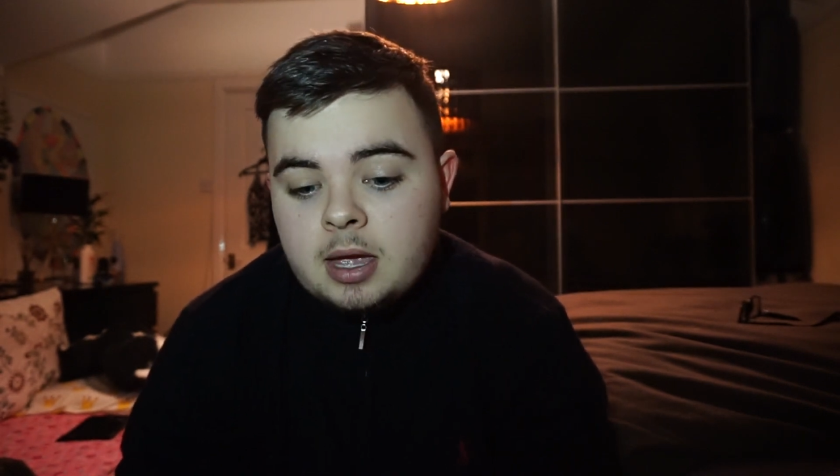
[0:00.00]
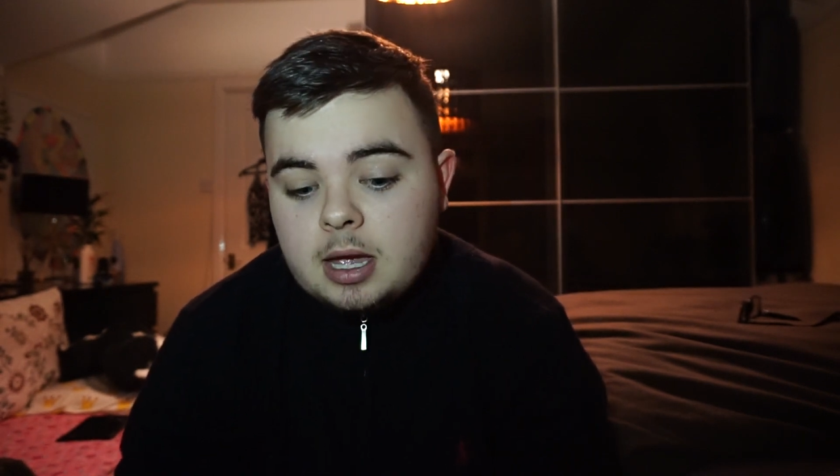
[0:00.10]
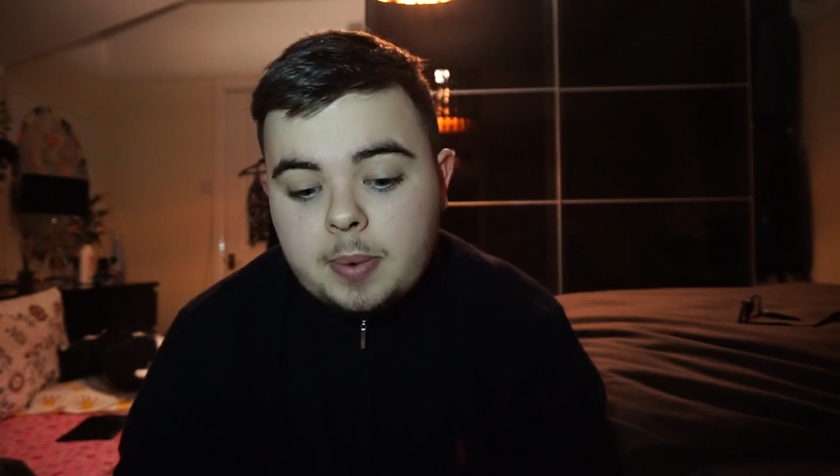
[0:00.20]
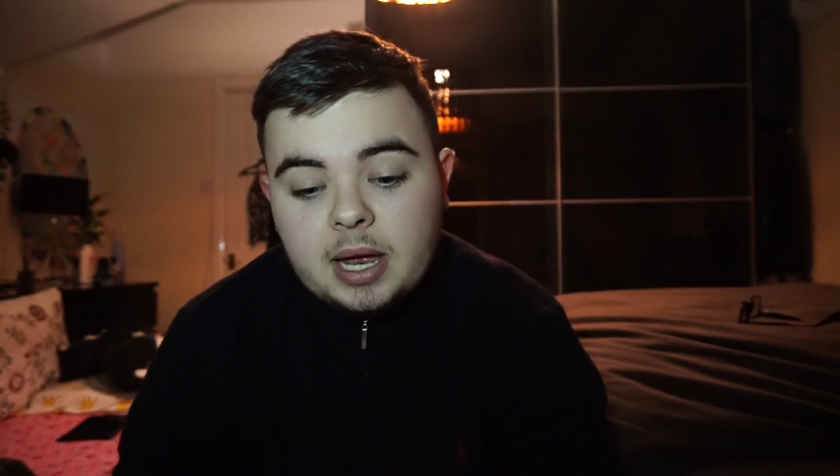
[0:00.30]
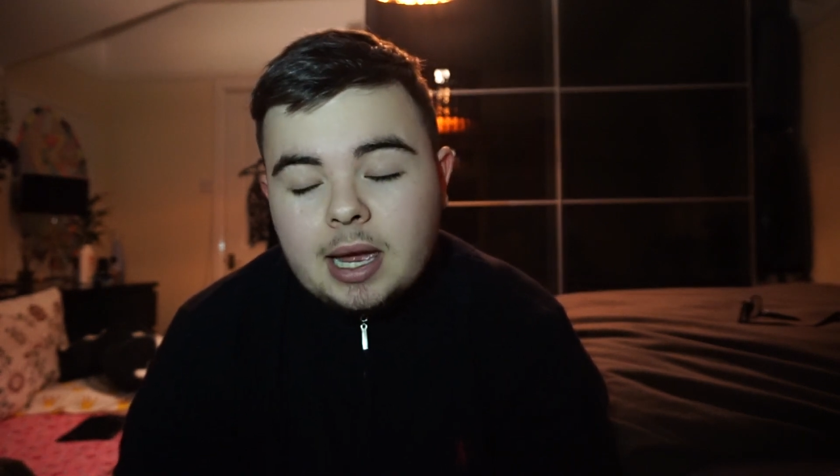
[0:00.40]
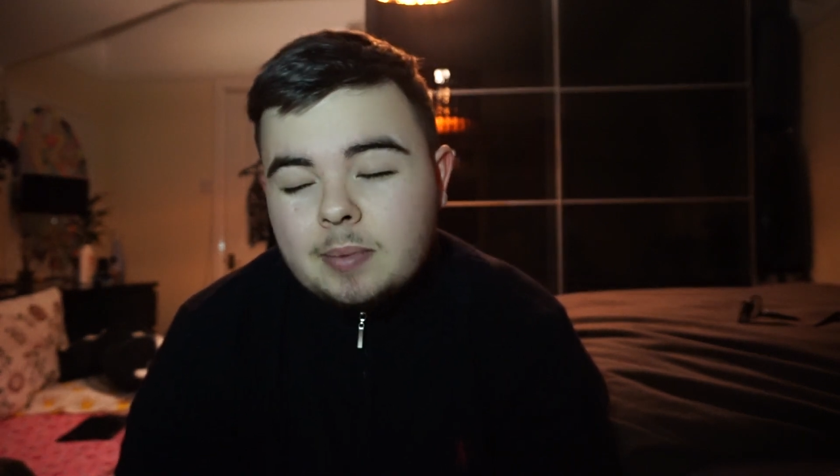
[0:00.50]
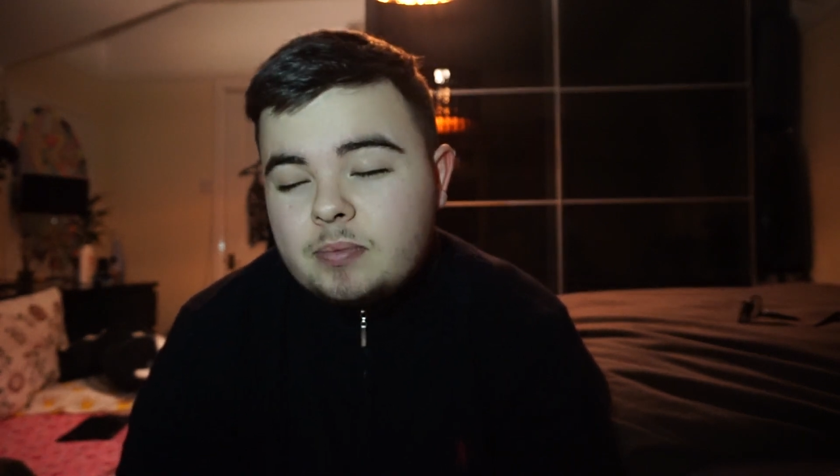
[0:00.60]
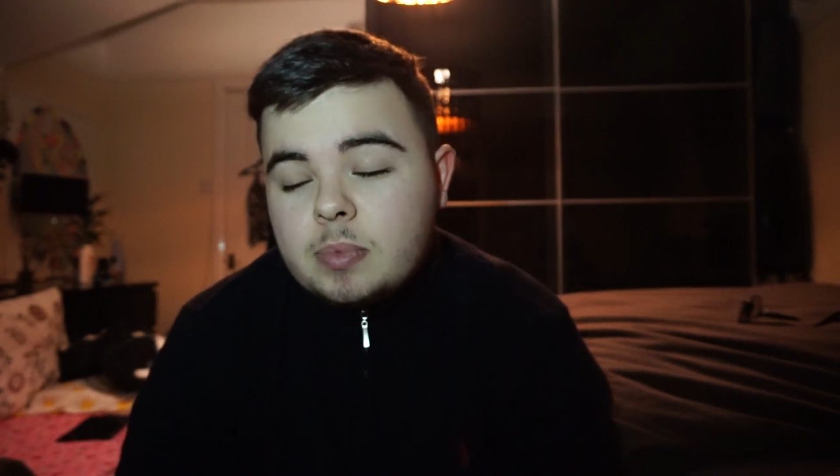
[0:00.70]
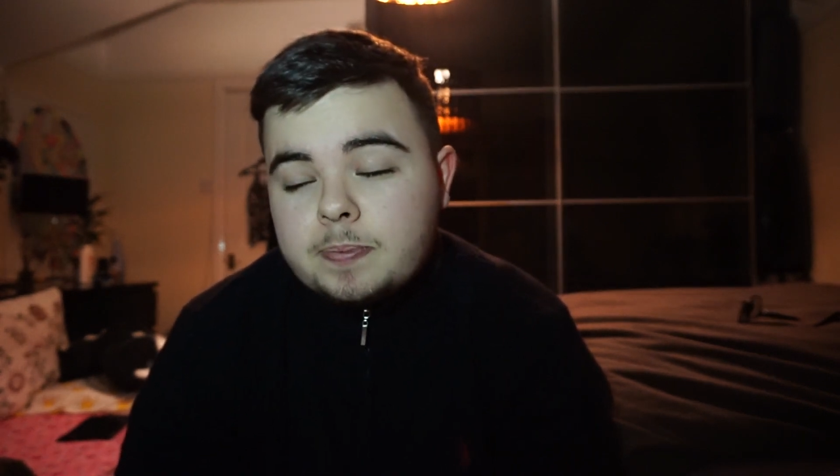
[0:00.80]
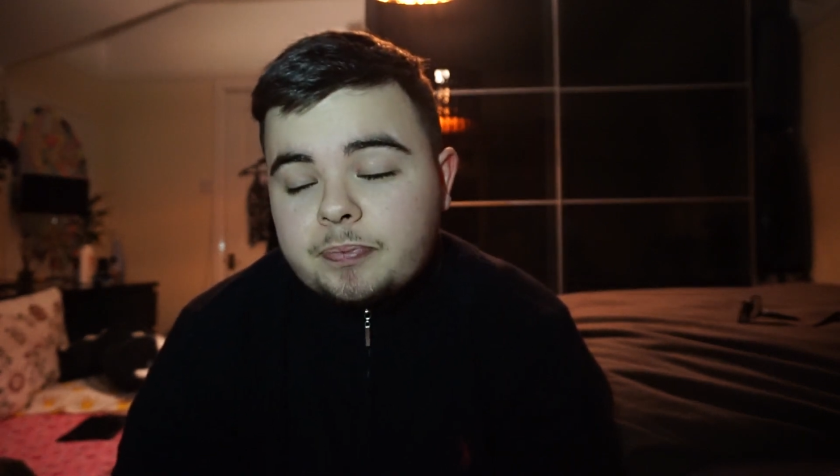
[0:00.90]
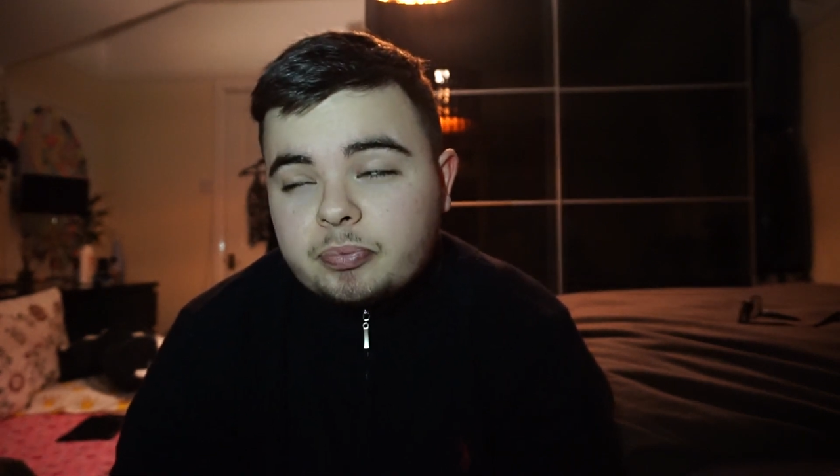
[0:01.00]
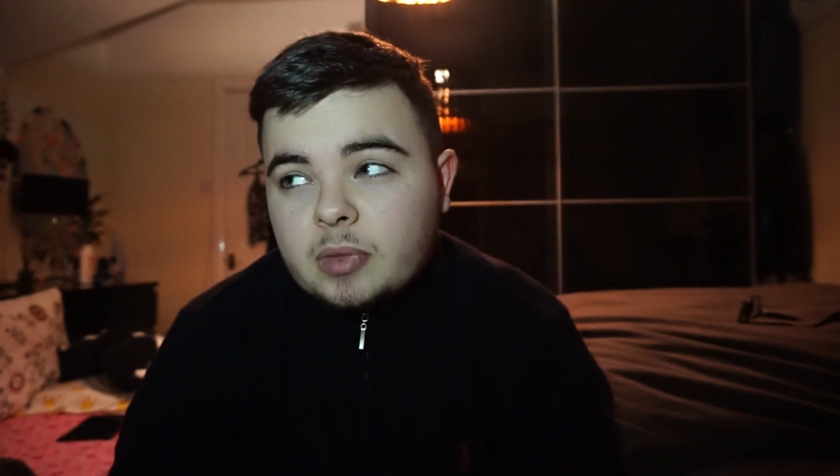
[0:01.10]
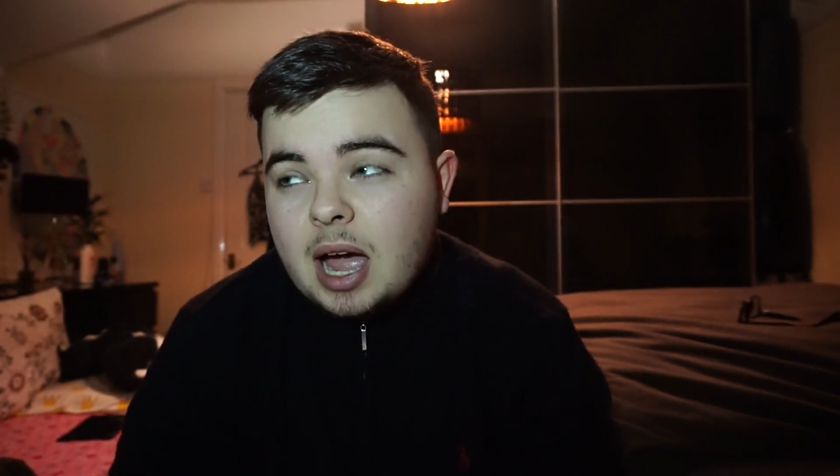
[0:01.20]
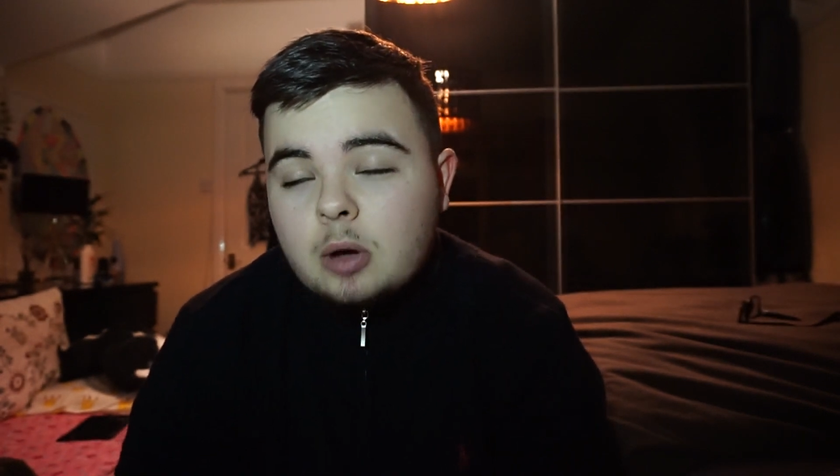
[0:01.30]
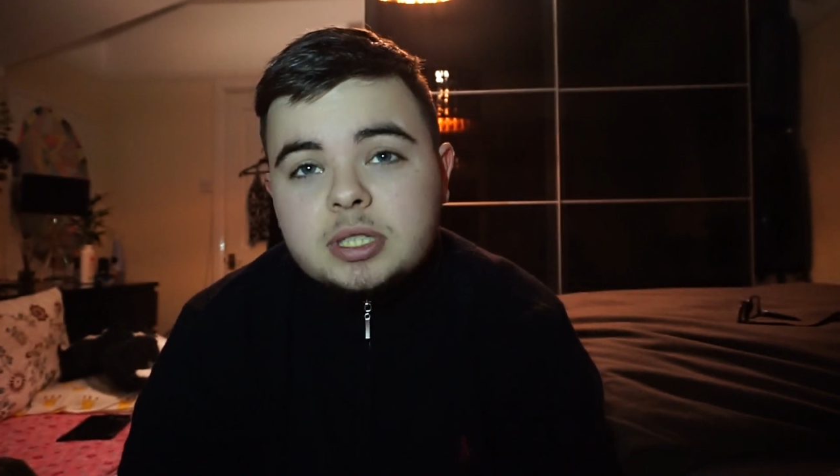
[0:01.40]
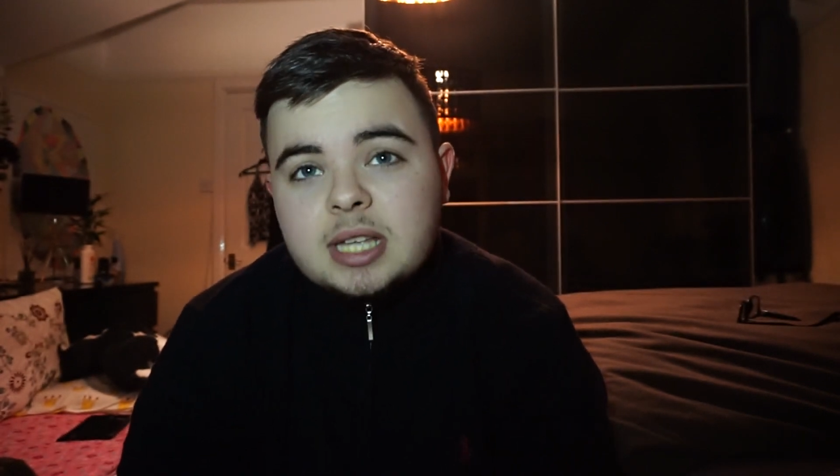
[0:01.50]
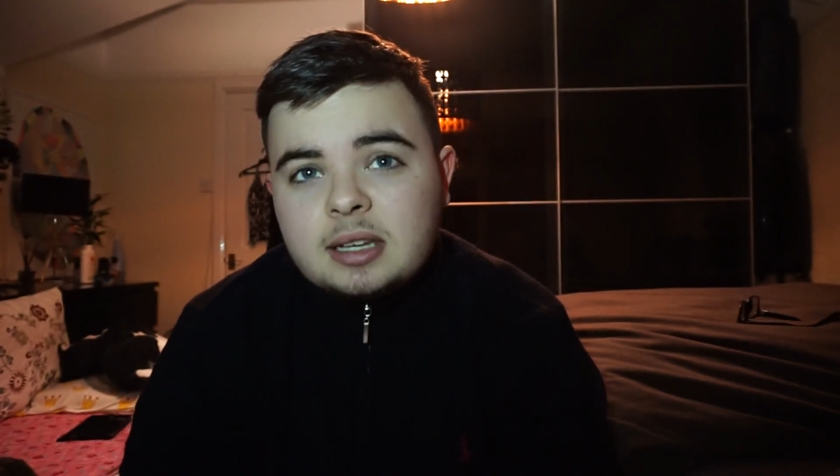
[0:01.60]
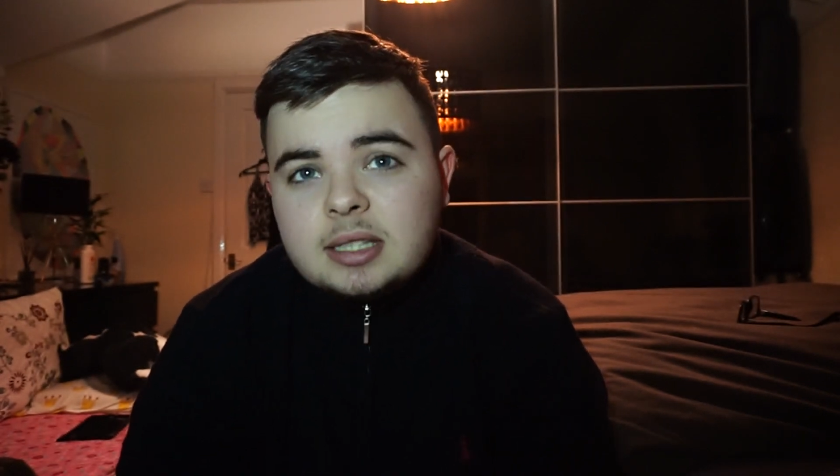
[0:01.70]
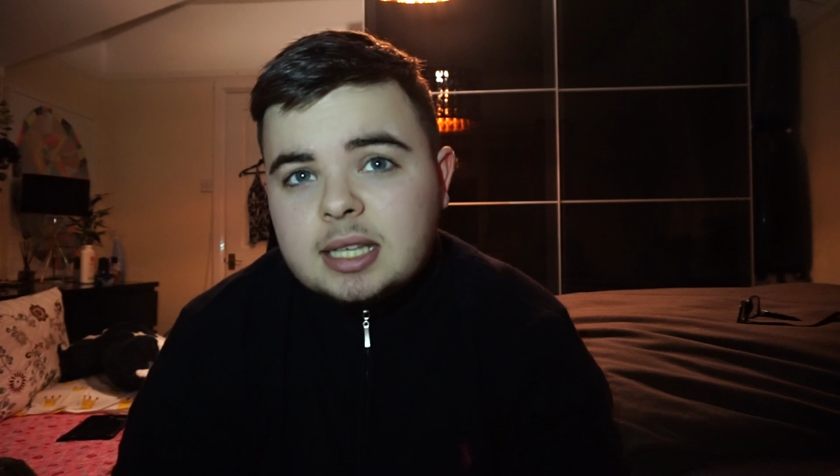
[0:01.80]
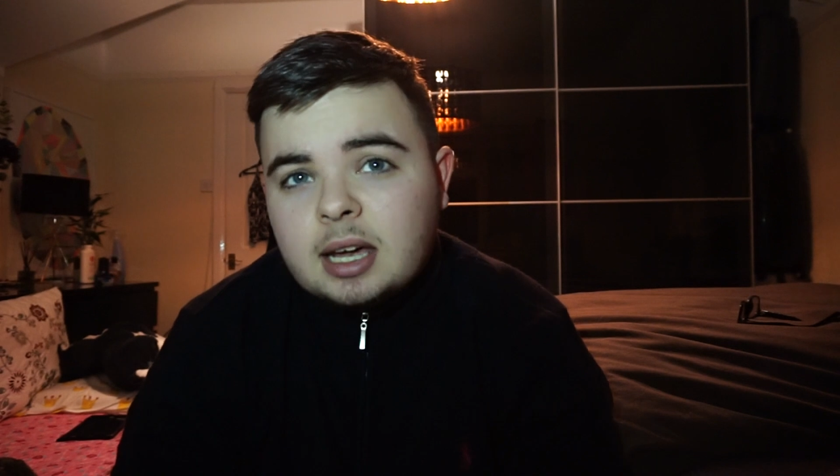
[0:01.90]
He played
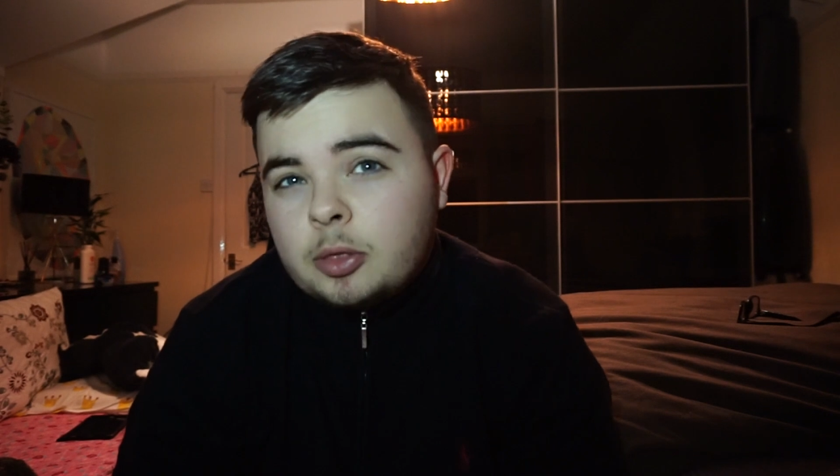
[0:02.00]
outstanding today.